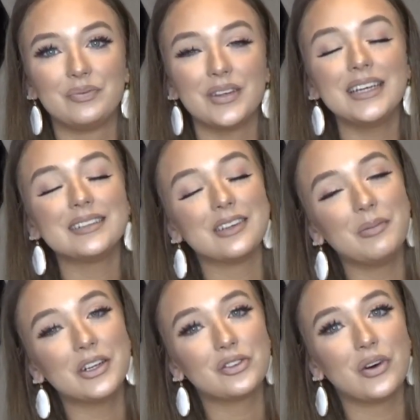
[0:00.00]
Thanks so
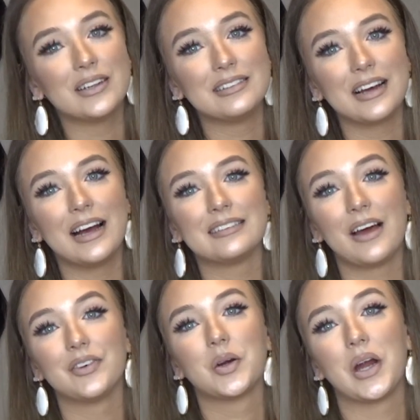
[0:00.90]
much for watching, guys.
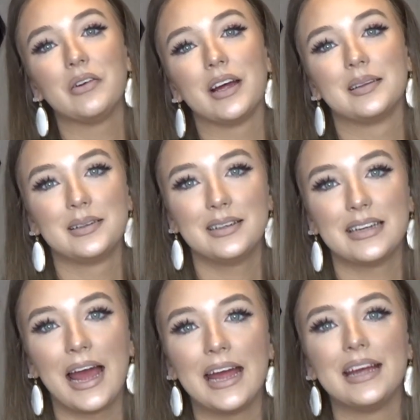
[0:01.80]
Have a great rest of your
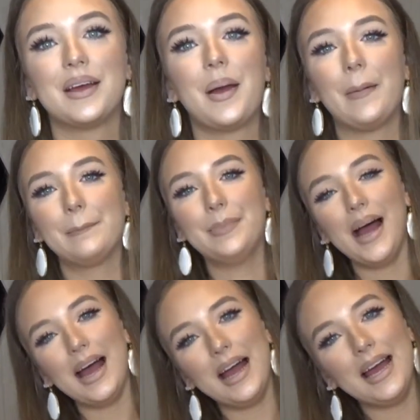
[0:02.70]
day.
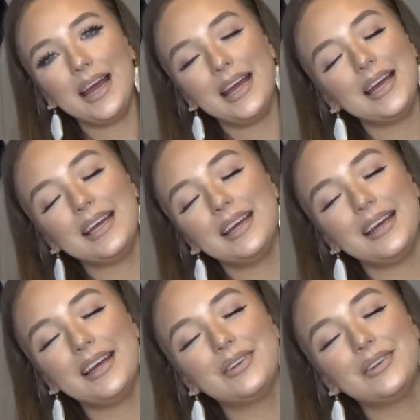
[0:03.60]
Bye!